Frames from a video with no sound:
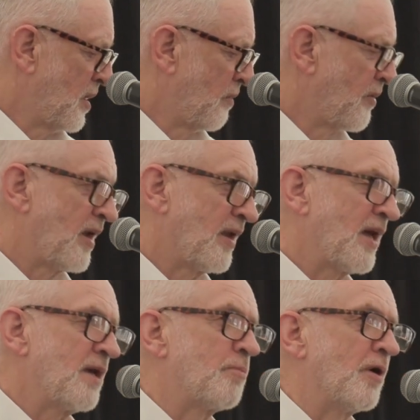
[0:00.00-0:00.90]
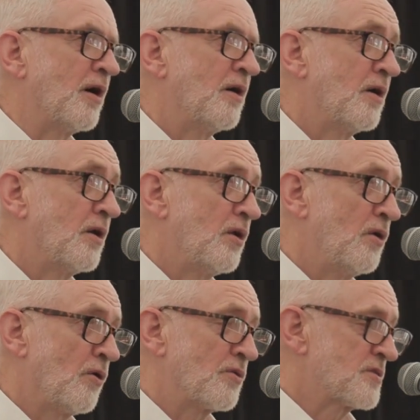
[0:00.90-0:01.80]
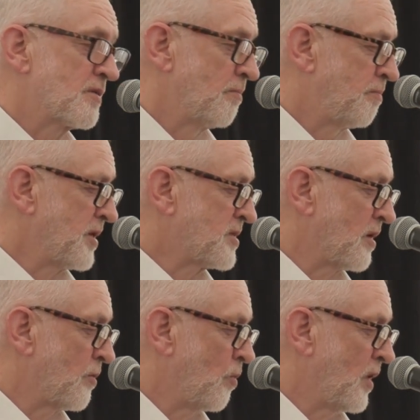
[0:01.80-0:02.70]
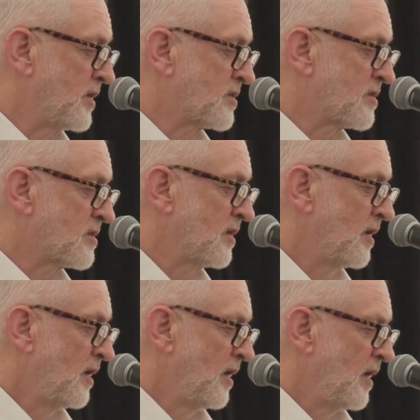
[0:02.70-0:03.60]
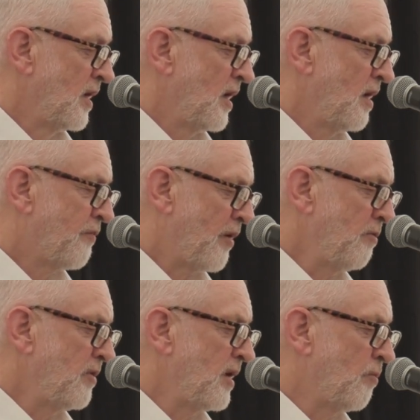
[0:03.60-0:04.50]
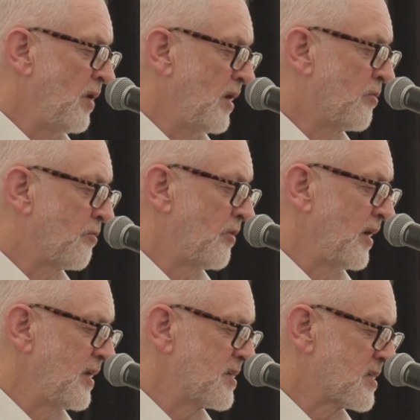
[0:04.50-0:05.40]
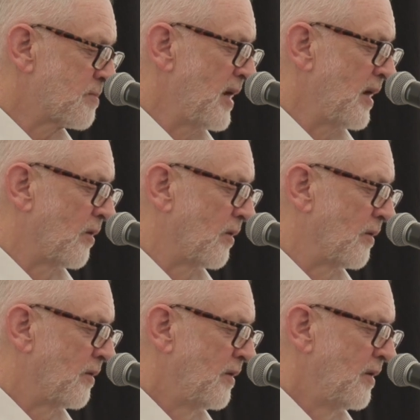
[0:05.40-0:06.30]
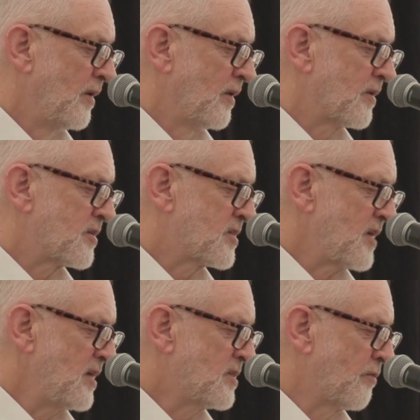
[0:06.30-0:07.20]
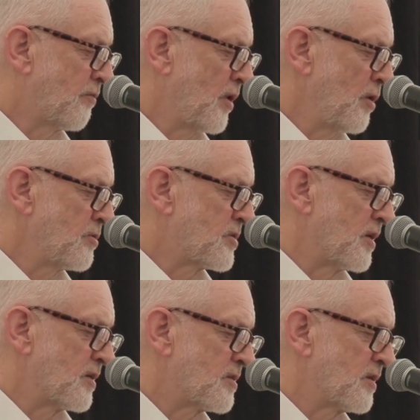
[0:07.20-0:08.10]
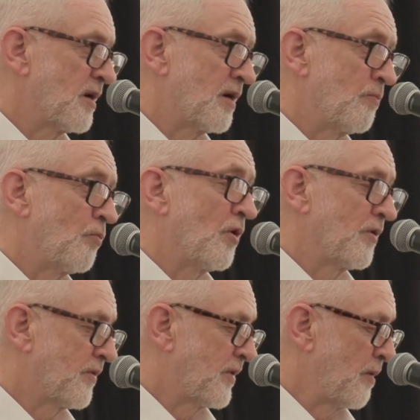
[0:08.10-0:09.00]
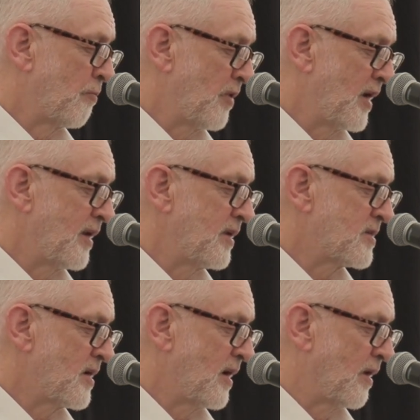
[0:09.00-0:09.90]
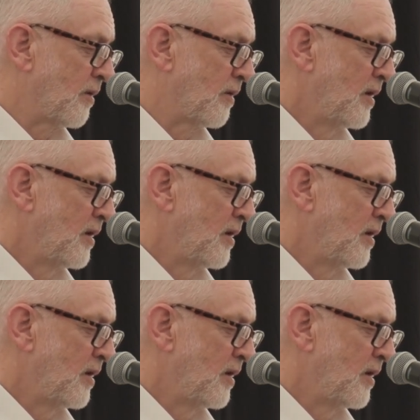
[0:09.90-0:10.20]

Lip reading: of our labor, not bitter waste. If only we could really smell the scent of roses and what they really tell.